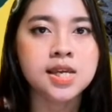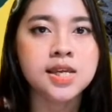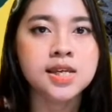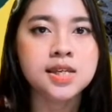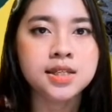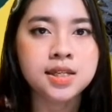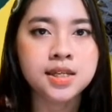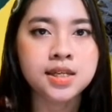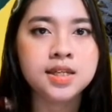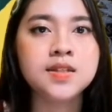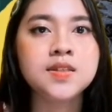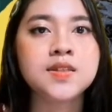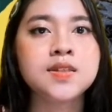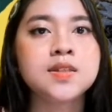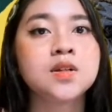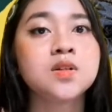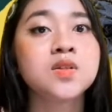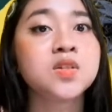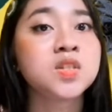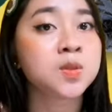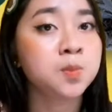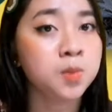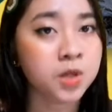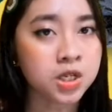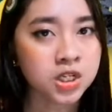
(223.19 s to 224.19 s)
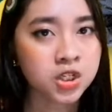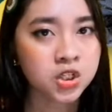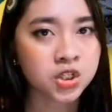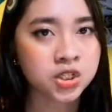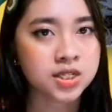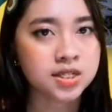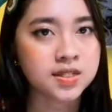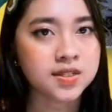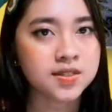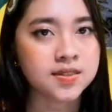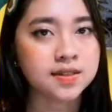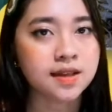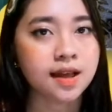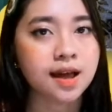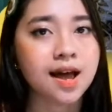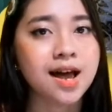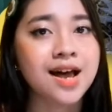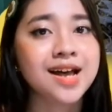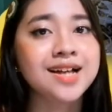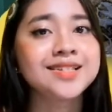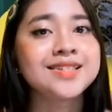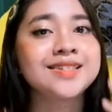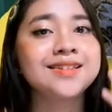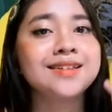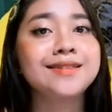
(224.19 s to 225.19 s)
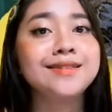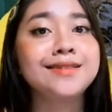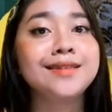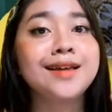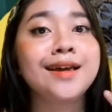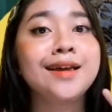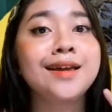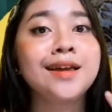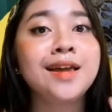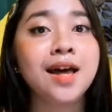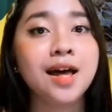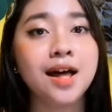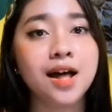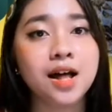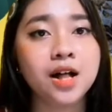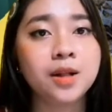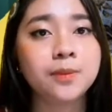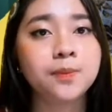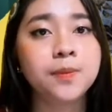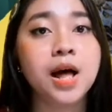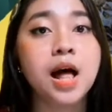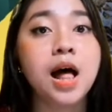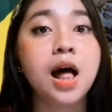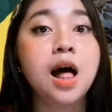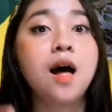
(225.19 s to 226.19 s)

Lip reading: keystone species as they help